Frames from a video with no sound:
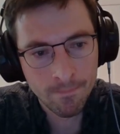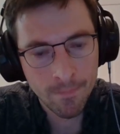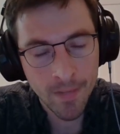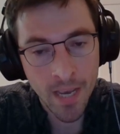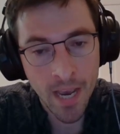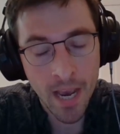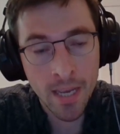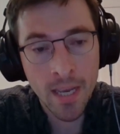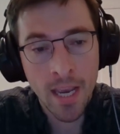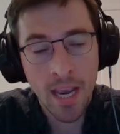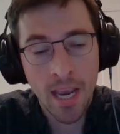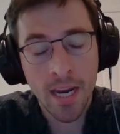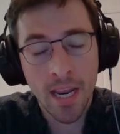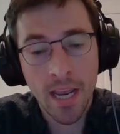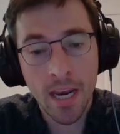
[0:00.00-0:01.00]
Yeah,
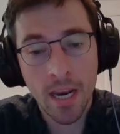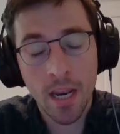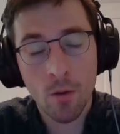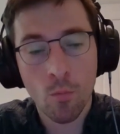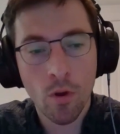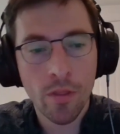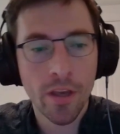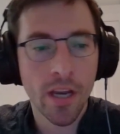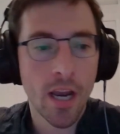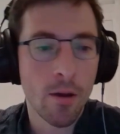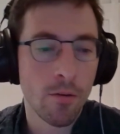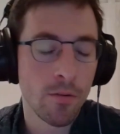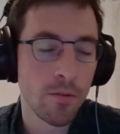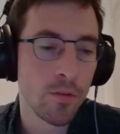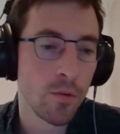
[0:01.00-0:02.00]
and, and and one thing
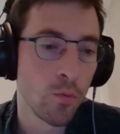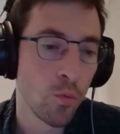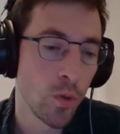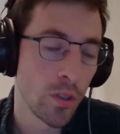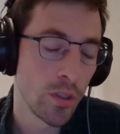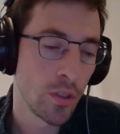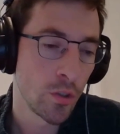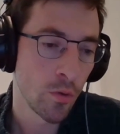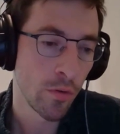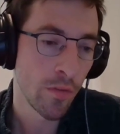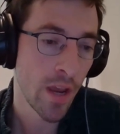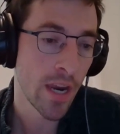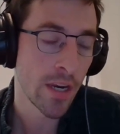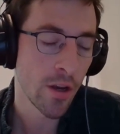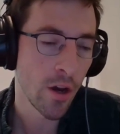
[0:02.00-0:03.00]
I would sort
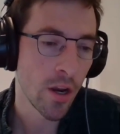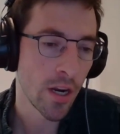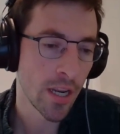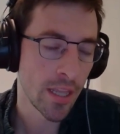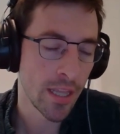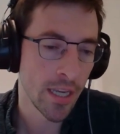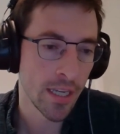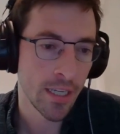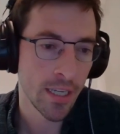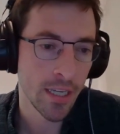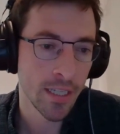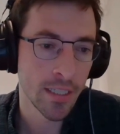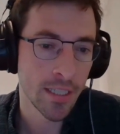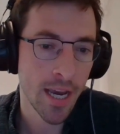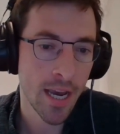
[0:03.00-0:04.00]
of end on, I think,
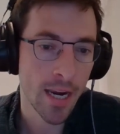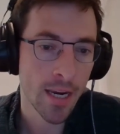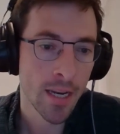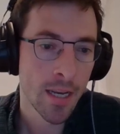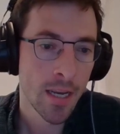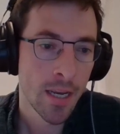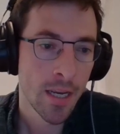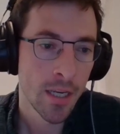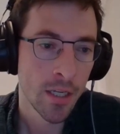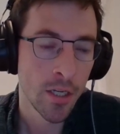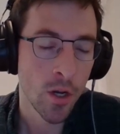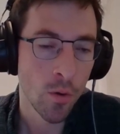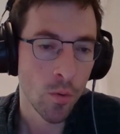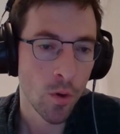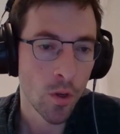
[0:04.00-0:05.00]
is that you
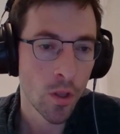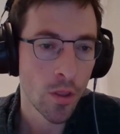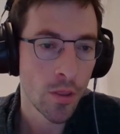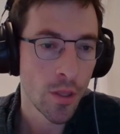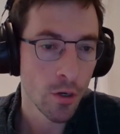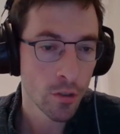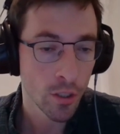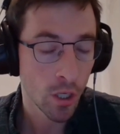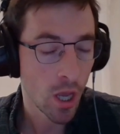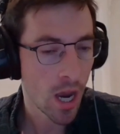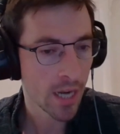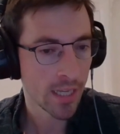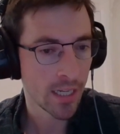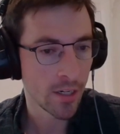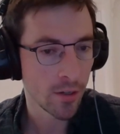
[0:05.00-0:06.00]
know there's a
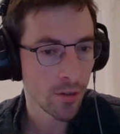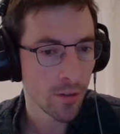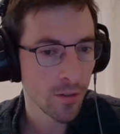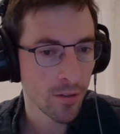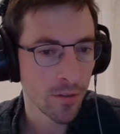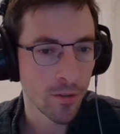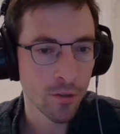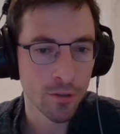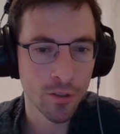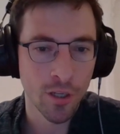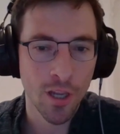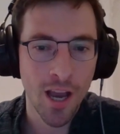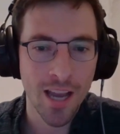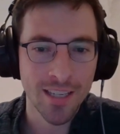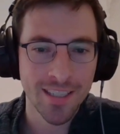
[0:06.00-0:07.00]
lot here, there's a
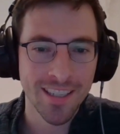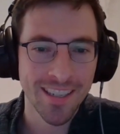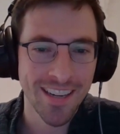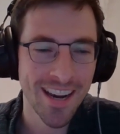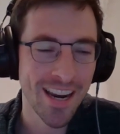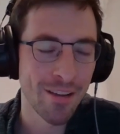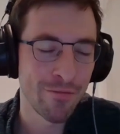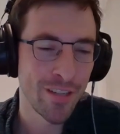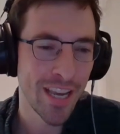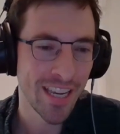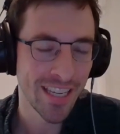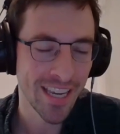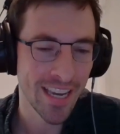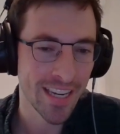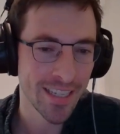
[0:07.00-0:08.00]
lot to kind of
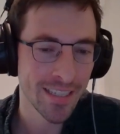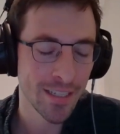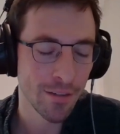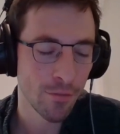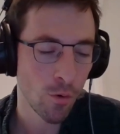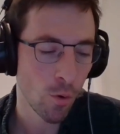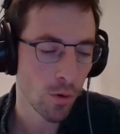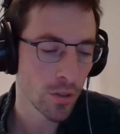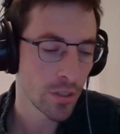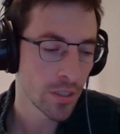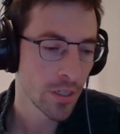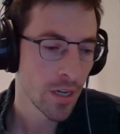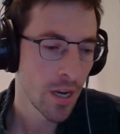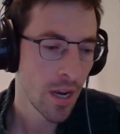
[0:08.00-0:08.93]
take in, of course,